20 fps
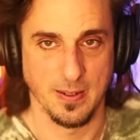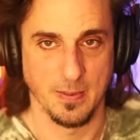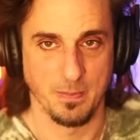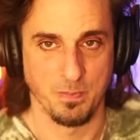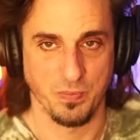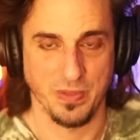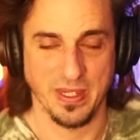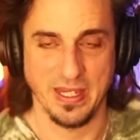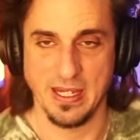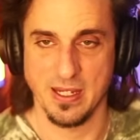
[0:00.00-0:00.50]

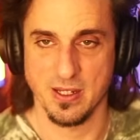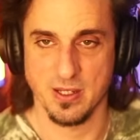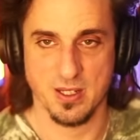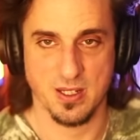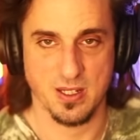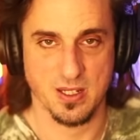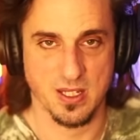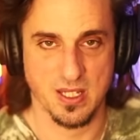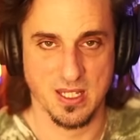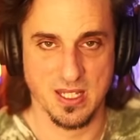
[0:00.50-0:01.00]
He is
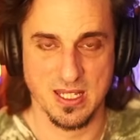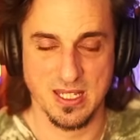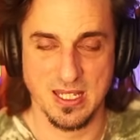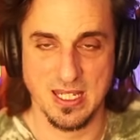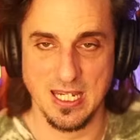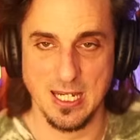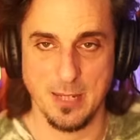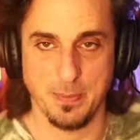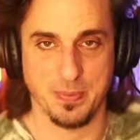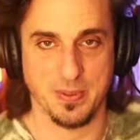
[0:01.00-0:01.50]

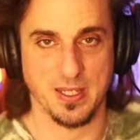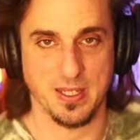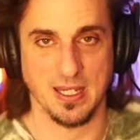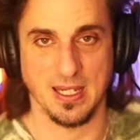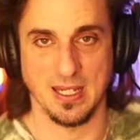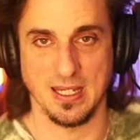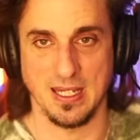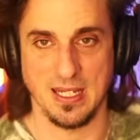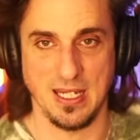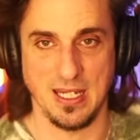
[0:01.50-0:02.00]
steeped
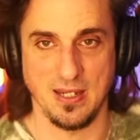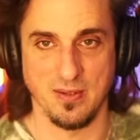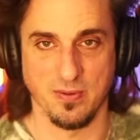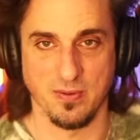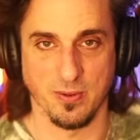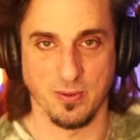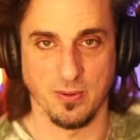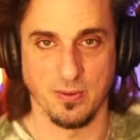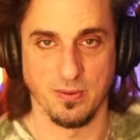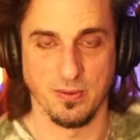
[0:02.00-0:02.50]
in
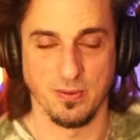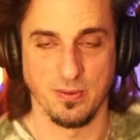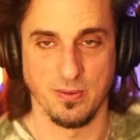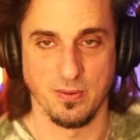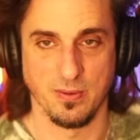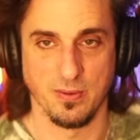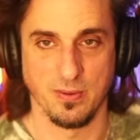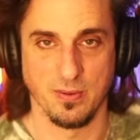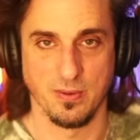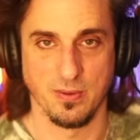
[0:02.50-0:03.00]
evil.
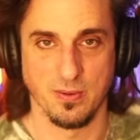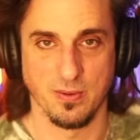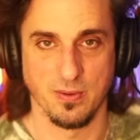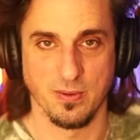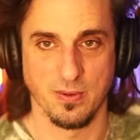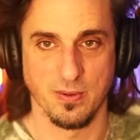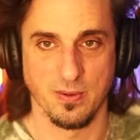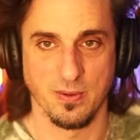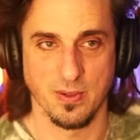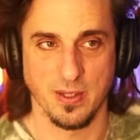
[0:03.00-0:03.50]

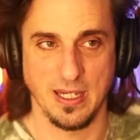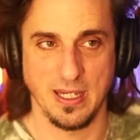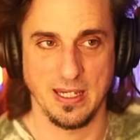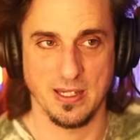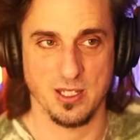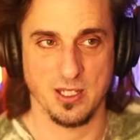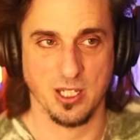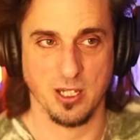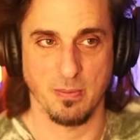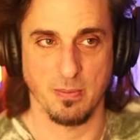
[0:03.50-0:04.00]
He
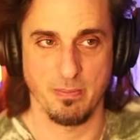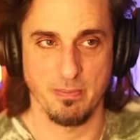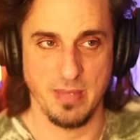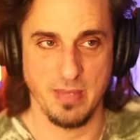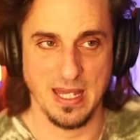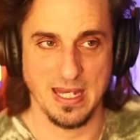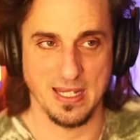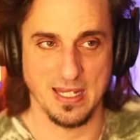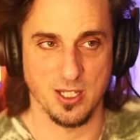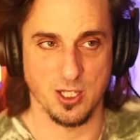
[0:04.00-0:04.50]
is
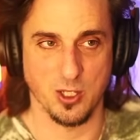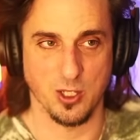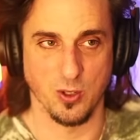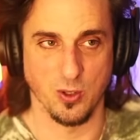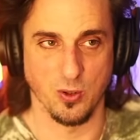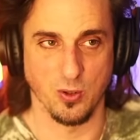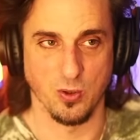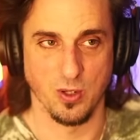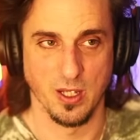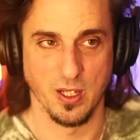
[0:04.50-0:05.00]
committed
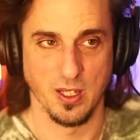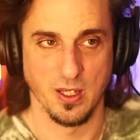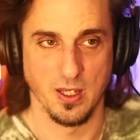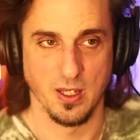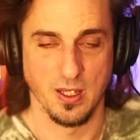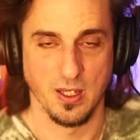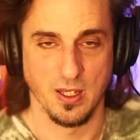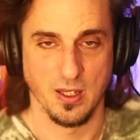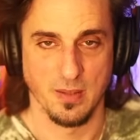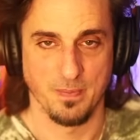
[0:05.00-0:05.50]
to
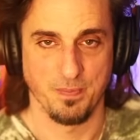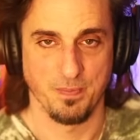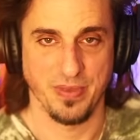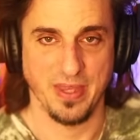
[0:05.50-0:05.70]
the